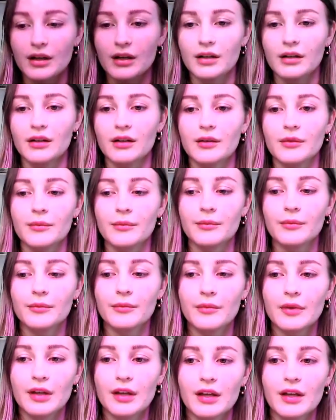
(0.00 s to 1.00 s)
Um,
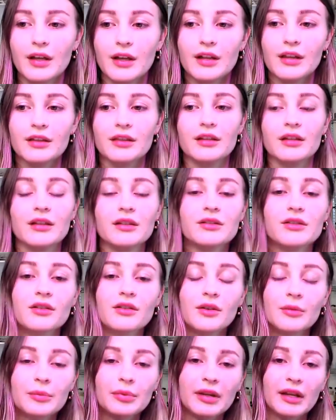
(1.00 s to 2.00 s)
these are
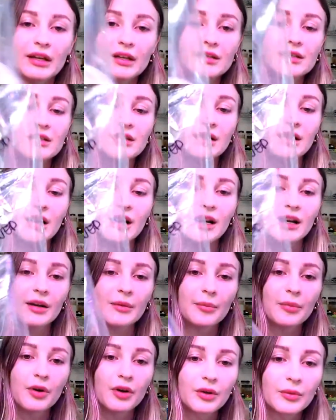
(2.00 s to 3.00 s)
the plates that I
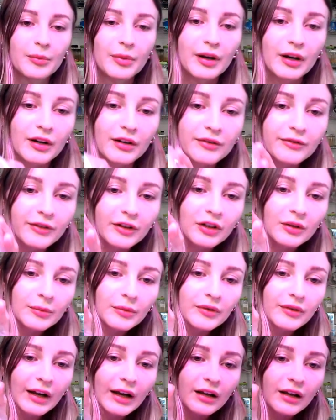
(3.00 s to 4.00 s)
put parafilm
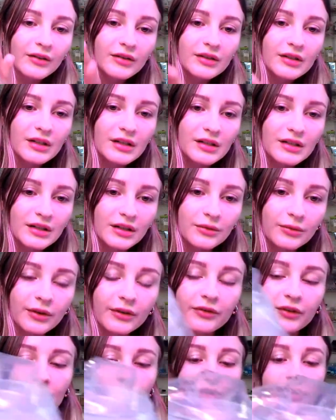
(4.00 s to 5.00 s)
around and did
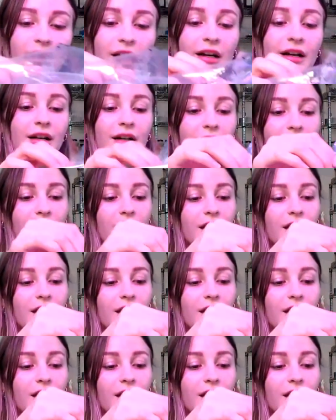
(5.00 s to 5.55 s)
refrigerate.